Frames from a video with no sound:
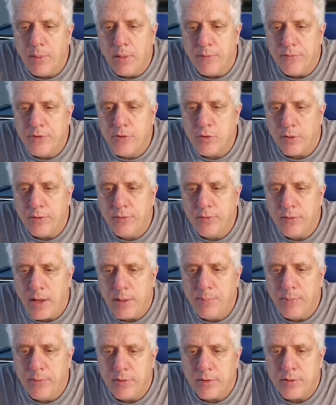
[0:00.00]
of short
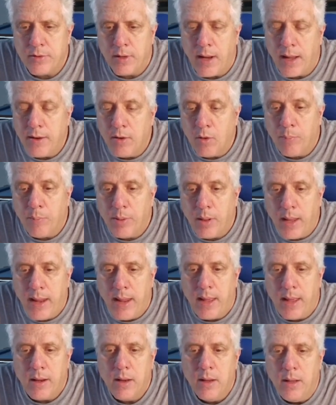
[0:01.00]
side position. I don't play
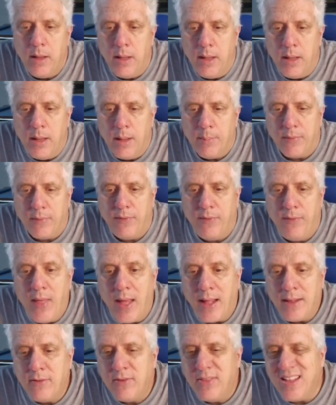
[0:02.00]
it, but
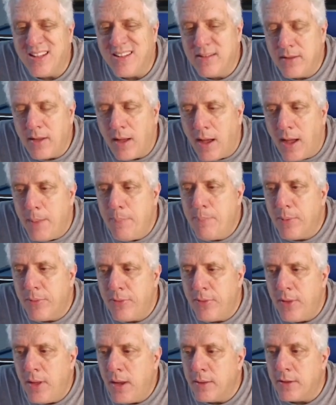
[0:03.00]
that's the type of
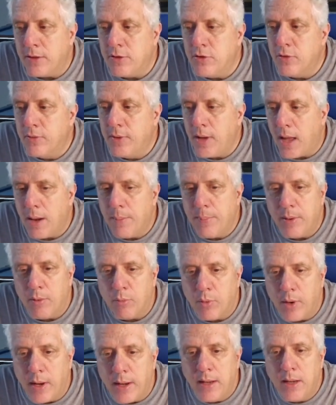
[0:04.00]
thing that you've got to be
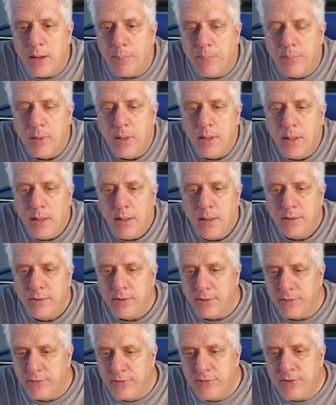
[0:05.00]
ready
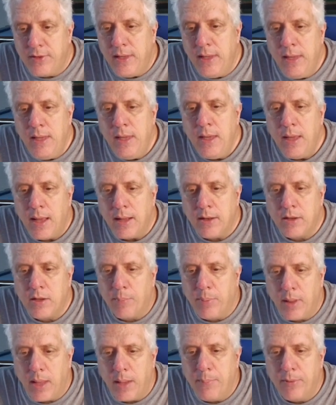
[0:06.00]
to see and to
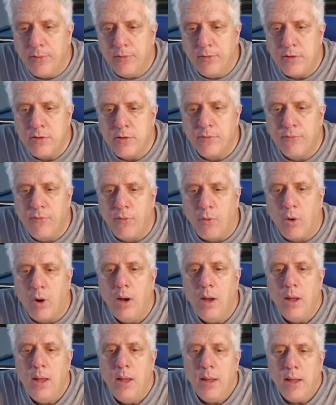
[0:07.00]
play position for
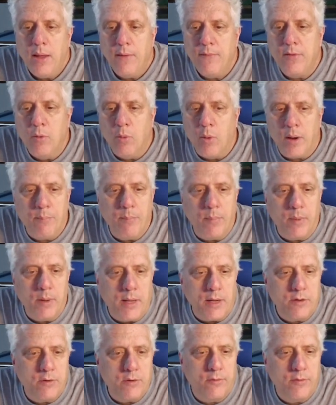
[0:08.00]
if you want to
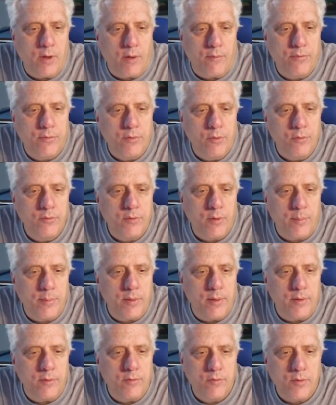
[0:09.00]
get yourself through some of
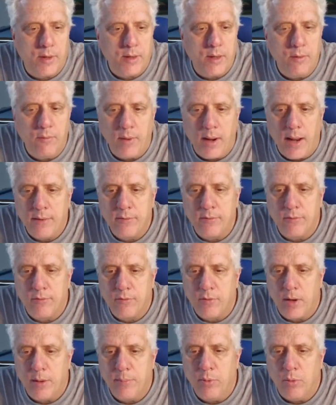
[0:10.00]
these tricky racks of
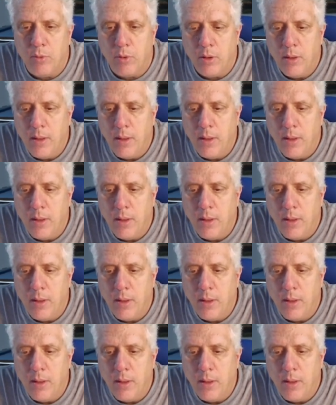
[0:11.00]
straight pool.